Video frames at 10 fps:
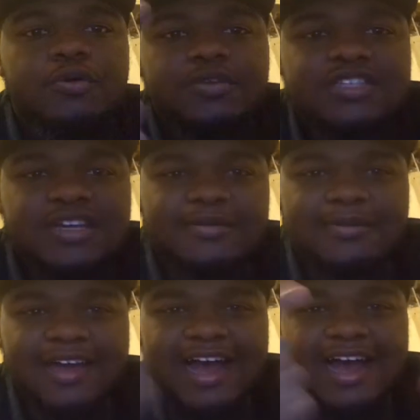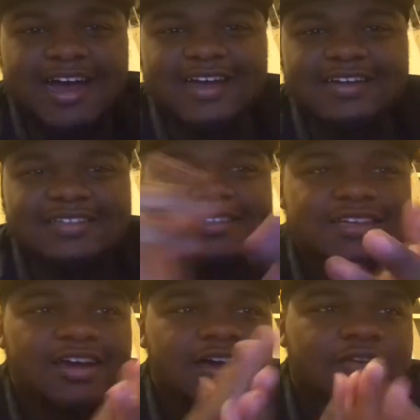What's up,
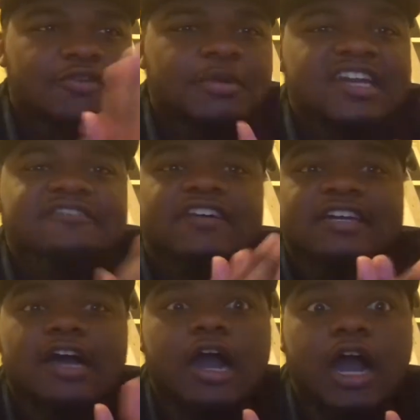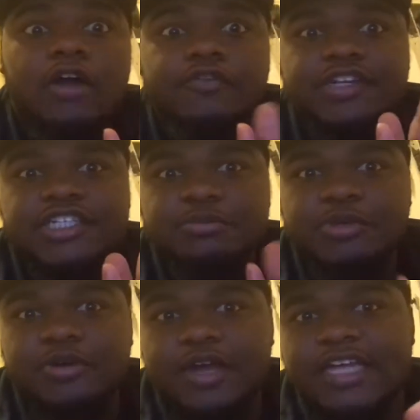guys? We about to find out how rich is
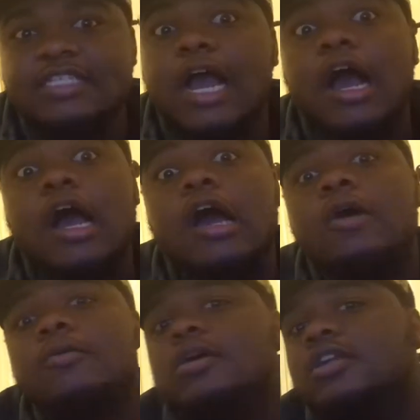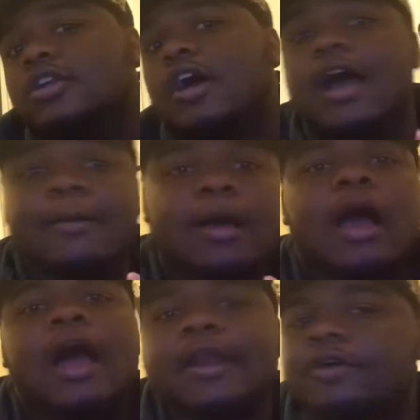Bill Gates. I want to know.
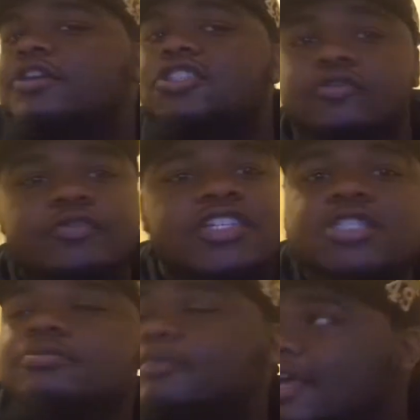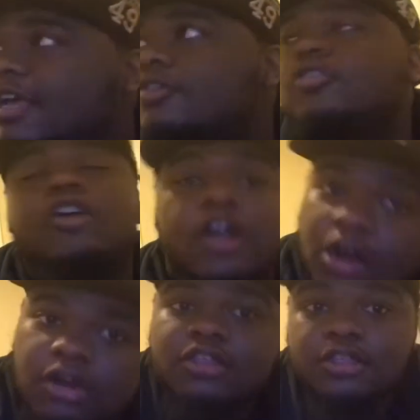I know he's the richest man on
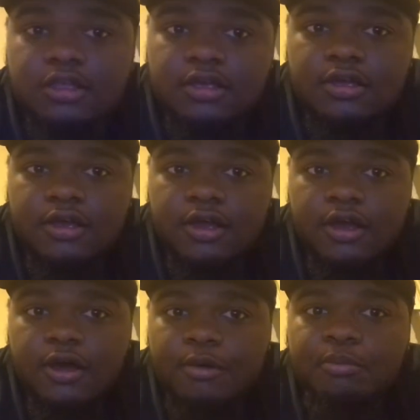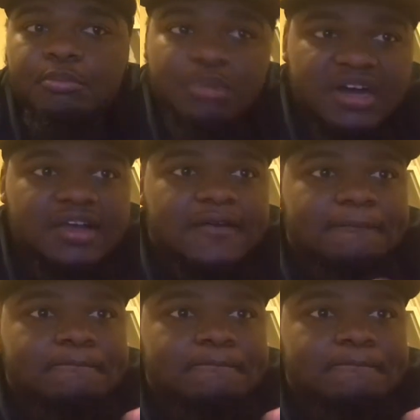earth, but